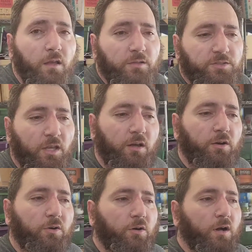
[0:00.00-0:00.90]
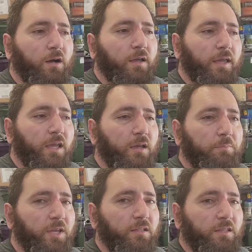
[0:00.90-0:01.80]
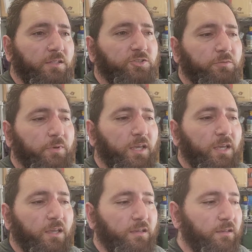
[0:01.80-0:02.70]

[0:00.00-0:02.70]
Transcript: So, I am painting the engine bay.